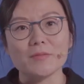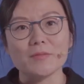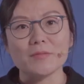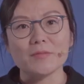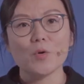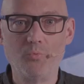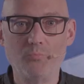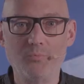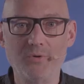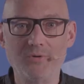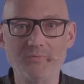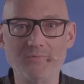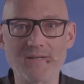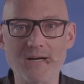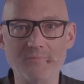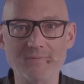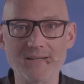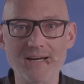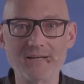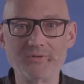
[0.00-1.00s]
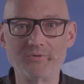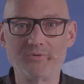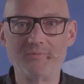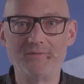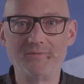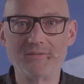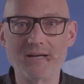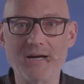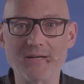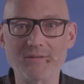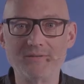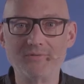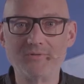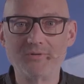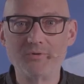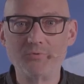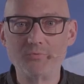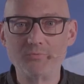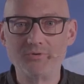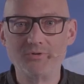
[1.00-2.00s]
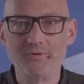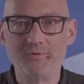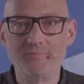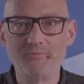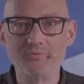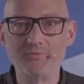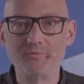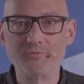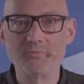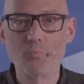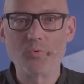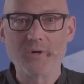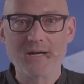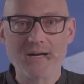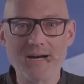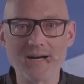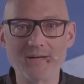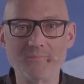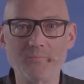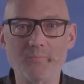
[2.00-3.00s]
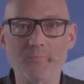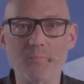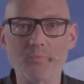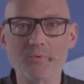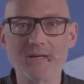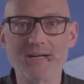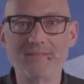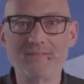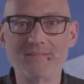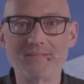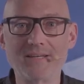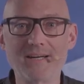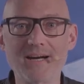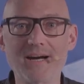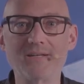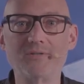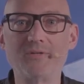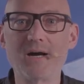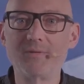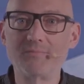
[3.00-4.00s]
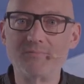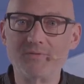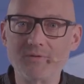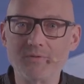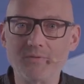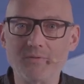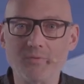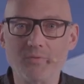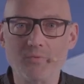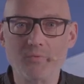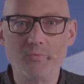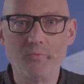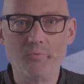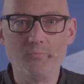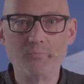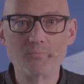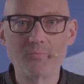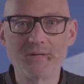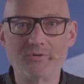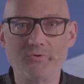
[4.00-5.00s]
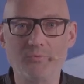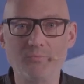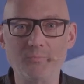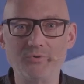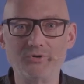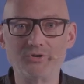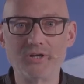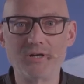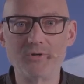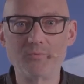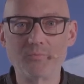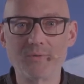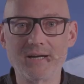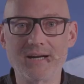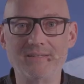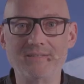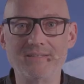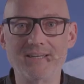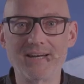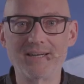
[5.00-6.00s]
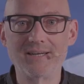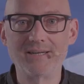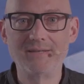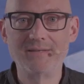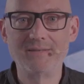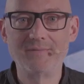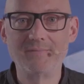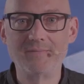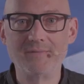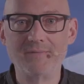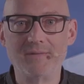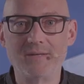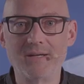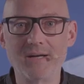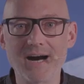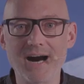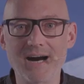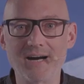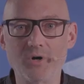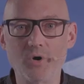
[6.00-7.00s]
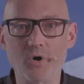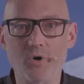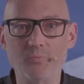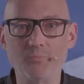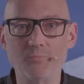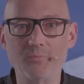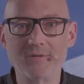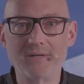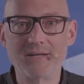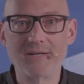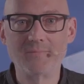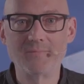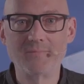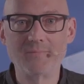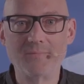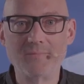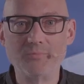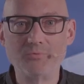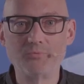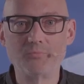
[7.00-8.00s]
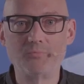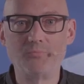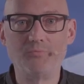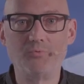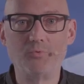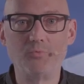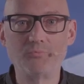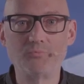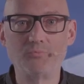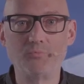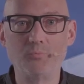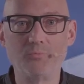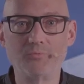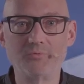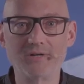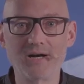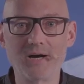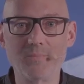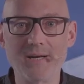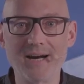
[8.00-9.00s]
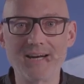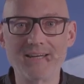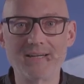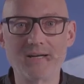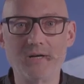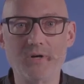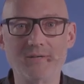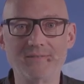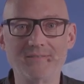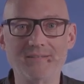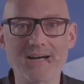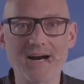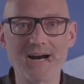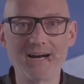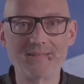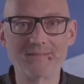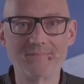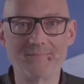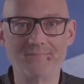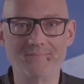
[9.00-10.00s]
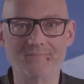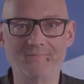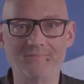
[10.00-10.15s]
Concrete foundations are the solution for smaller and remote installations. No special machinery is needed, and concrete can be produced or sourced directly on site.